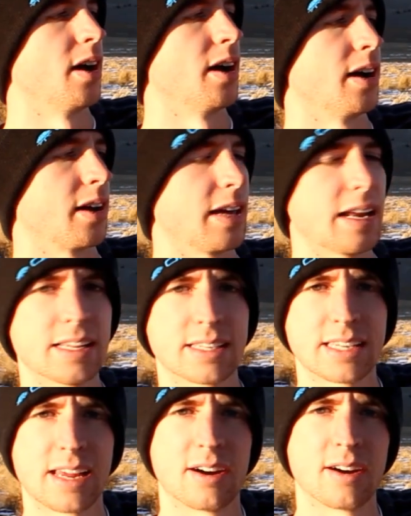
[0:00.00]
Get it
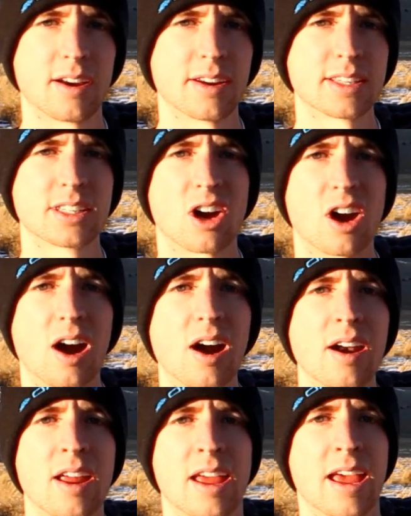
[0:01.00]
centered on a
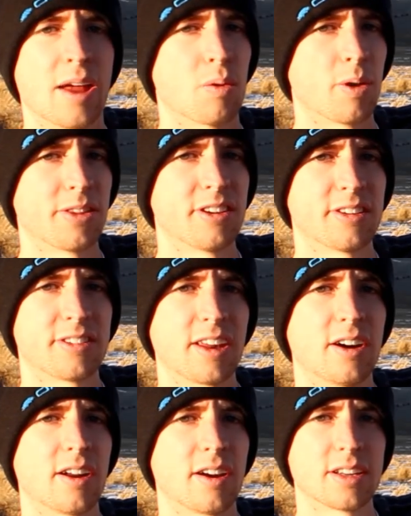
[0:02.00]
star, and once it's
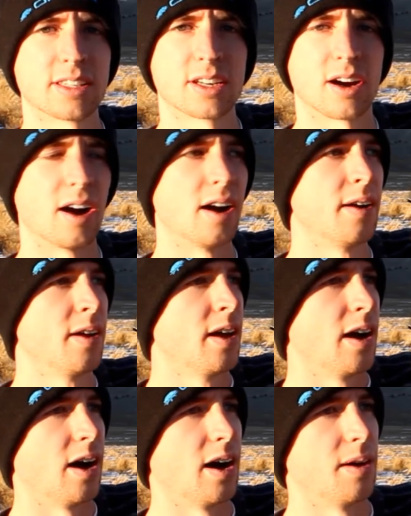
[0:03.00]
centered on a star,
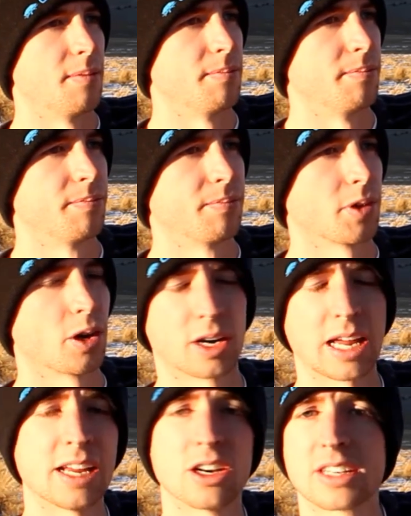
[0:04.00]
or
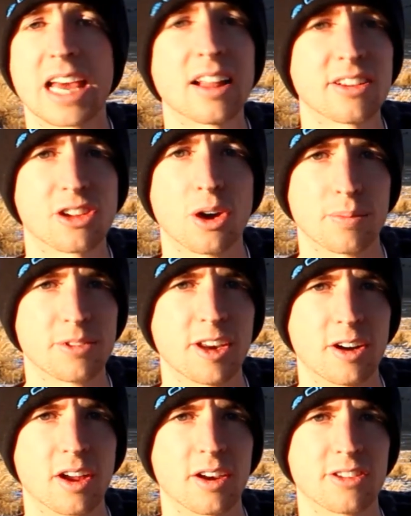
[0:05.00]
get your telescope
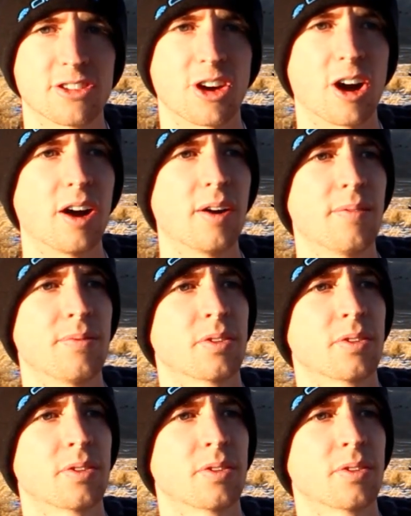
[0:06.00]
centered on a star,